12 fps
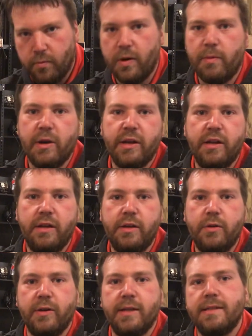what I want you to
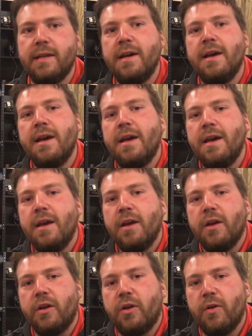do is
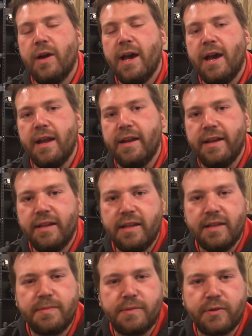go ahead and hit
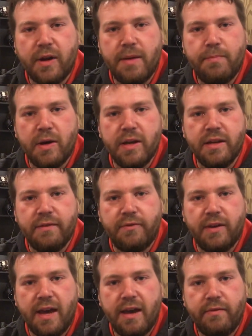that subscribe button if
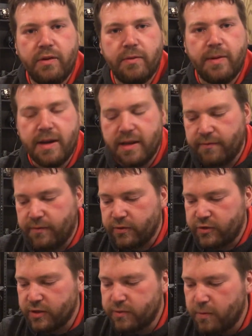you haven't already. If you're
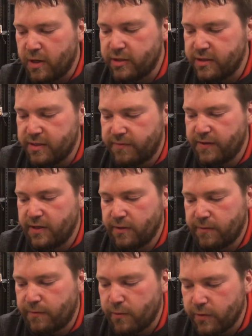just watching this
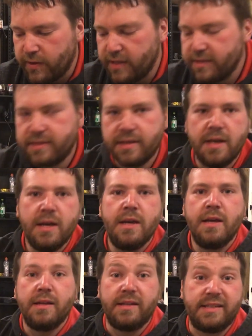video for this
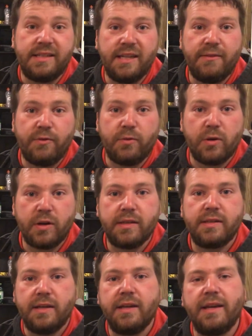to see if it
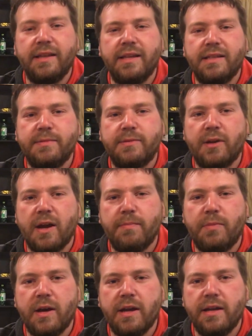works, hit that
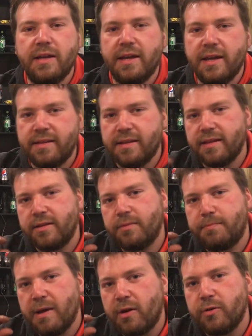subscribe button, hit that little
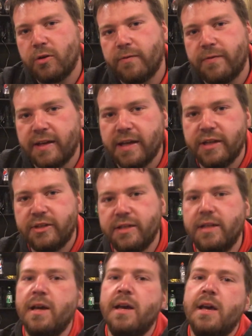bell
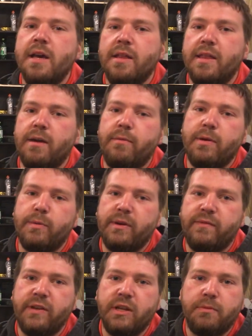notification. That way when
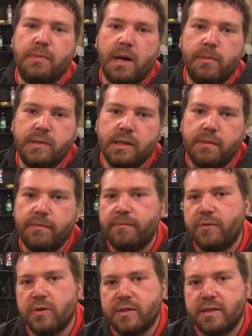the video pops up,
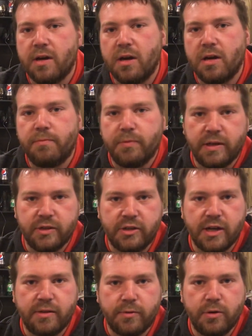first startup, we can
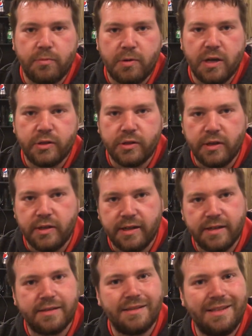check the oil pressure and you
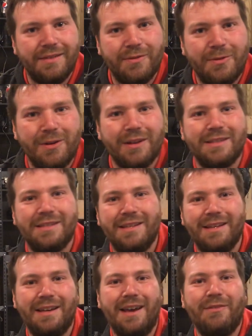guys can see if it works.
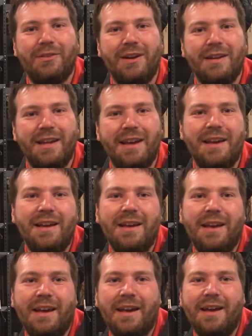Have a great day
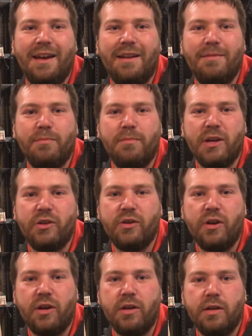and make
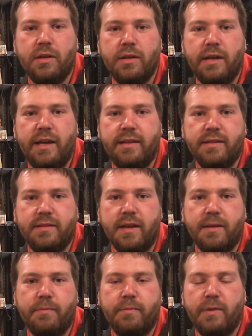sure, hit the
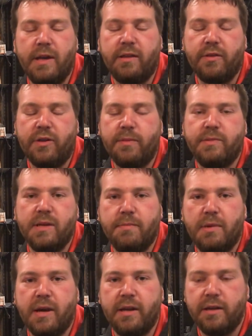thumbs
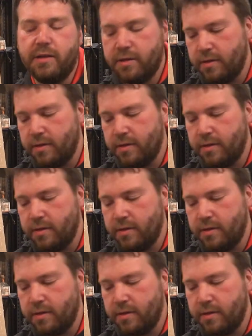up button.